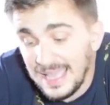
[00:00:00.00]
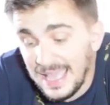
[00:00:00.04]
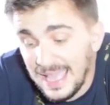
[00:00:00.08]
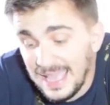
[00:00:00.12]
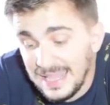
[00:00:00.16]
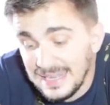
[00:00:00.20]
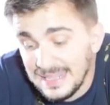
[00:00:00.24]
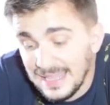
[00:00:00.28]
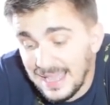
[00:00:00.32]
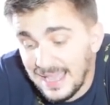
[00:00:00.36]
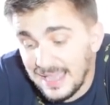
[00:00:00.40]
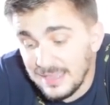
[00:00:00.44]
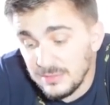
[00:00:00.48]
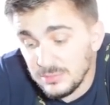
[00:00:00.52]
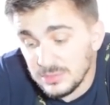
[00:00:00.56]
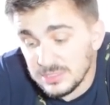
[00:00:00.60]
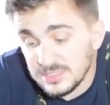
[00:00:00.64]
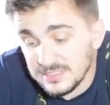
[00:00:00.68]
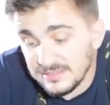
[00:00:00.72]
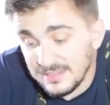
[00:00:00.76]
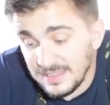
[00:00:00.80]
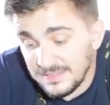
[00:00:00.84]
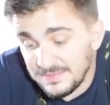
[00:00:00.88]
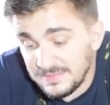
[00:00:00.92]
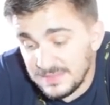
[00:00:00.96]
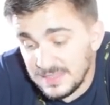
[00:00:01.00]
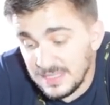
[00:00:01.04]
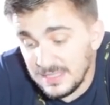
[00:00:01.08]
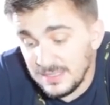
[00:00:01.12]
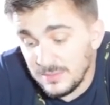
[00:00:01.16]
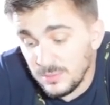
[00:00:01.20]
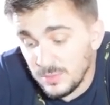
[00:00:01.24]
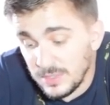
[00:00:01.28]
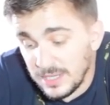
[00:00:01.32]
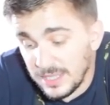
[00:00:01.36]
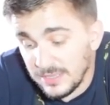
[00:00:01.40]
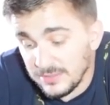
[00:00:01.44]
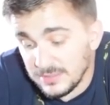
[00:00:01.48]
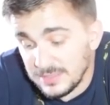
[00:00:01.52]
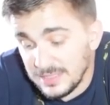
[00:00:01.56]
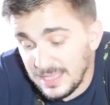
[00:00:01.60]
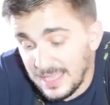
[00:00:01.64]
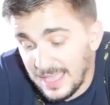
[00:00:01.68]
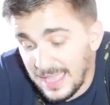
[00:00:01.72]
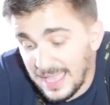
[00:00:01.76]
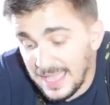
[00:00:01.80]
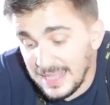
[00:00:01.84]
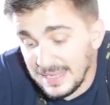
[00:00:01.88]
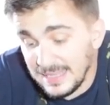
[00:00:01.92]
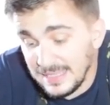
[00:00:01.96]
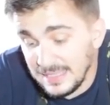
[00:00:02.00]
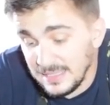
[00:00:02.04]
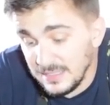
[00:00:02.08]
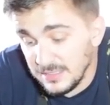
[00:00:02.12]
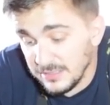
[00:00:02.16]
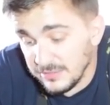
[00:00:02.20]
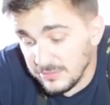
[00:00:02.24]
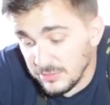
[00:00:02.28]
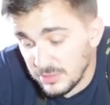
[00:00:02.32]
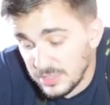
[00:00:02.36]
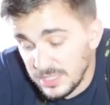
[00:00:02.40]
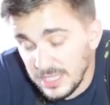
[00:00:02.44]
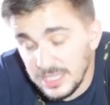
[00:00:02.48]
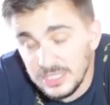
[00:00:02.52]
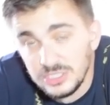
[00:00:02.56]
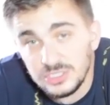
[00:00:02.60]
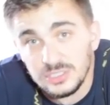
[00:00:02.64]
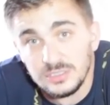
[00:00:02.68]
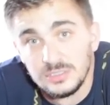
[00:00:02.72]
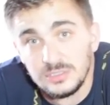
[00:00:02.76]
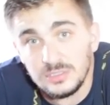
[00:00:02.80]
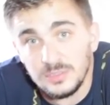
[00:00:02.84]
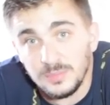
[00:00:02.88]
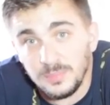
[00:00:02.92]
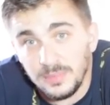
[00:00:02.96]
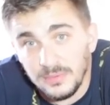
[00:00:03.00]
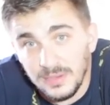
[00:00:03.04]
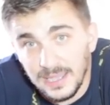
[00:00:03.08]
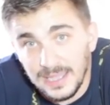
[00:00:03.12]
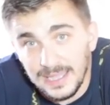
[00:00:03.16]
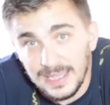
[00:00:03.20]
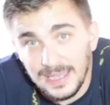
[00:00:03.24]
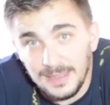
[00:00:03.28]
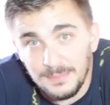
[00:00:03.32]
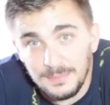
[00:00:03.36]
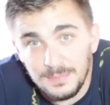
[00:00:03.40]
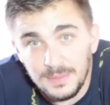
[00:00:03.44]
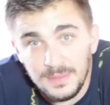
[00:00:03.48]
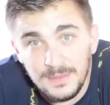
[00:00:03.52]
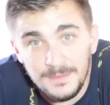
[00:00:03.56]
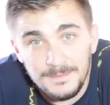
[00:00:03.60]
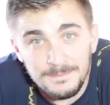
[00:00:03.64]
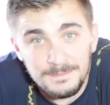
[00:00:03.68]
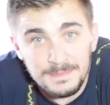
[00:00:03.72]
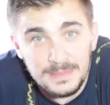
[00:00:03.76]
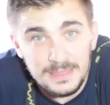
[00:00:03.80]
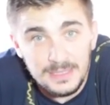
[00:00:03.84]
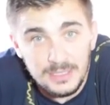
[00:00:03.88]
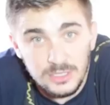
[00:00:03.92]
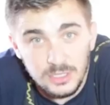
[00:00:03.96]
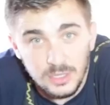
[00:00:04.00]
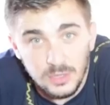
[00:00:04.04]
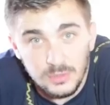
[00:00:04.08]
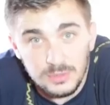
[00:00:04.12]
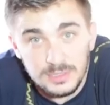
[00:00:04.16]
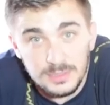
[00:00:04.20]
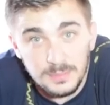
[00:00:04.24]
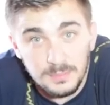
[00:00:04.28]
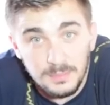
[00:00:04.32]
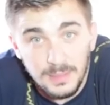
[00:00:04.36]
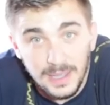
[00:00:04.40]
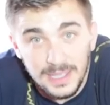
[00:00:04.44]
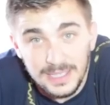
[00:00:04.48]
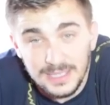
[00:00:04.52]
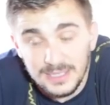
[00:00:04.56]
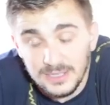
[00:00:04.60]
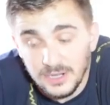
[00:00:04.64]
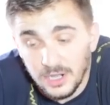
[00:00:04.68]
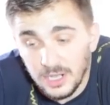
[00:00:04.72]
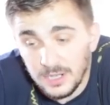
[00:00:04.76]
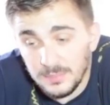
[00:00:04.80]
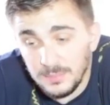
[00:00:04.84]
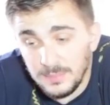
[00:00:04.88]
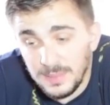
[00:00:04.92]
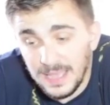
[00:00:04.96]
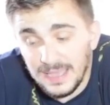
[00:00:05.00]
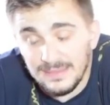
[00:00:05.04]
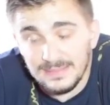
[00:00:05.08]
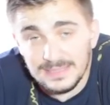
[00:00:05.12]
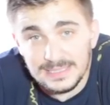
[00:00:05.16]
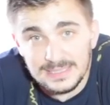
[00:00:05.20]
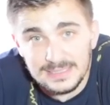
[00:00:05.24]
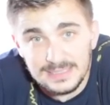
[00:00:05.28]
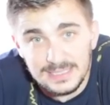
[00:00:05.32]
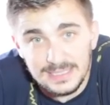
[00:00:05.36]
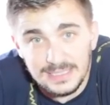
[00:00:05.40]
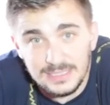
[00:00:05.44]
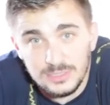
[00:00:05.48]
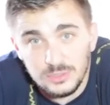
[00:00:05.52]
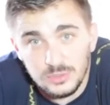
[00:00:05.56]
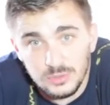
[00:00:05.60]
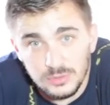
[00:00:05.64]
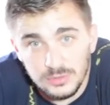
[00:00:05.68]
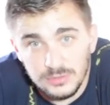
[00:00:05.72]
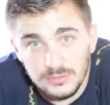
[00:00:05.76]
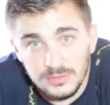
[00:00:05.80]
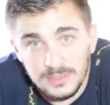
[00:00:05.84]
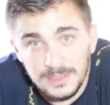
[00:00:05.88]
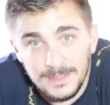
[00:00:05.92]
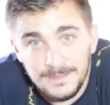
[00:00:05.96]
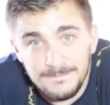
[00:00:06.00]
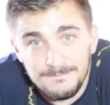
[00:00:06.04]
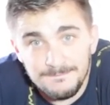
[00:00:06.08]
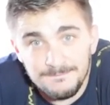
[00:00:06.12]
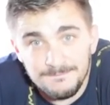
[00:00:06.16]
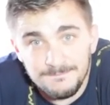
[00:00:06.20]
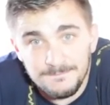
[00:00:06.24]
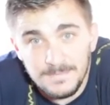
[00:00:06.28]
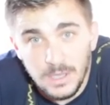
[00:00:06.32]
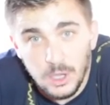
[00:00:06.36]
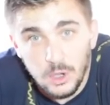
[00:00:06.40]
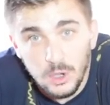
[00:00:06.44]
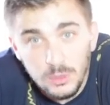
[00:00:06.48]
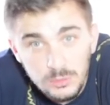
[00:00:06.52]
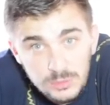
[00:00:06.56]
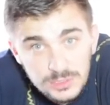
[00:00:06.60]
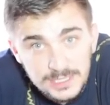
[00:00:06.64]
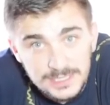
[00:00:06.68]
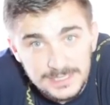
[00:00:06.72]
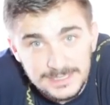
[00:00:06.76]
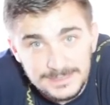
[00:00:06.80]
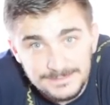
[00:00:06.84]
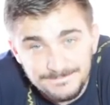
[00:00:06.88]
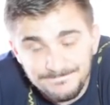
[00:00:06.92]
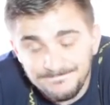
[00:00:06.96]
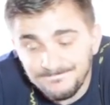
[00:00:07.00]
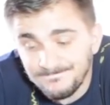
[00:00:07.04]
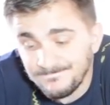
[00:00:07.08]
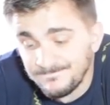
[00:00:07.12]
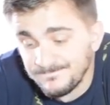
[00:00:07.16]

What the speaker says: and I was left without any location to plug up, you know, the bicarb balancing tool hoses.